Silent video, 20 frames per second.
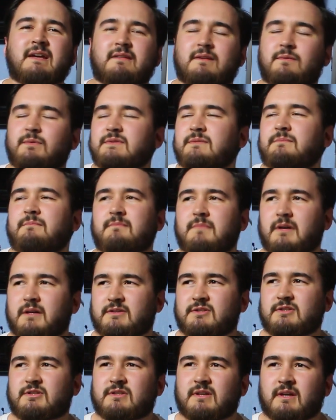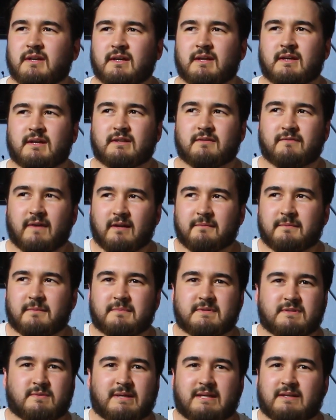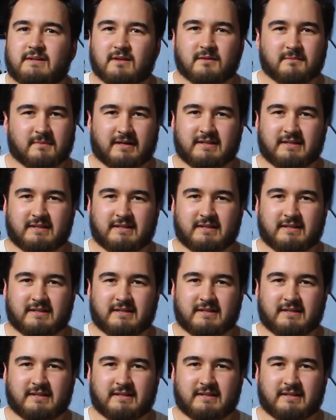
There wasn't much development between them.